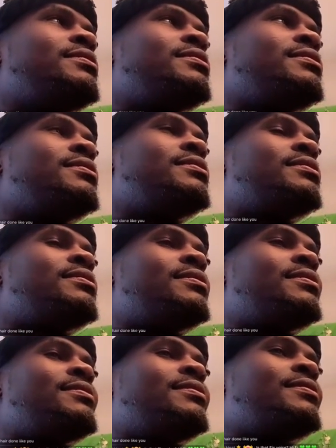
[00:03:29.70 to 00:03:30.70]

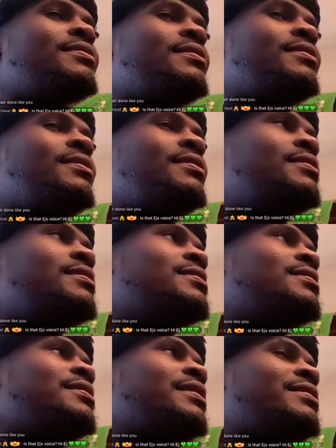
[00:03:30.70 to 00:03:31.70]
Okay.
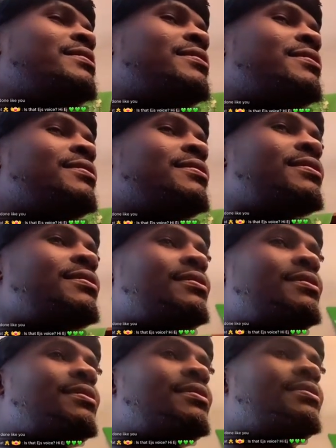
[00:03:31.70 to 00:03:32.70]
That's
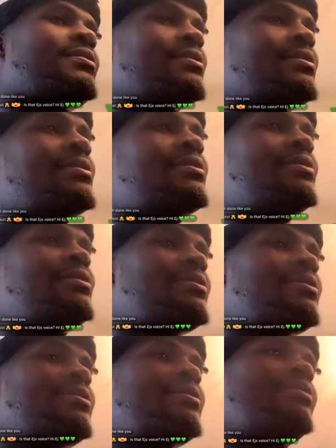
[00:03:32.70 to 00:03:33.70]
okay.
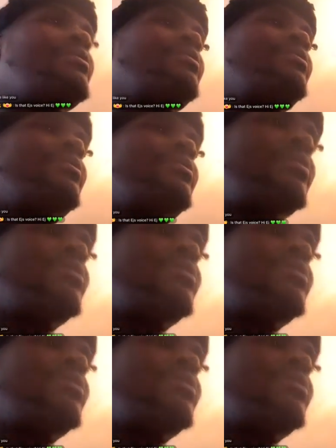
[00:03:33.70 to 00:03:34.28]
I know. That's why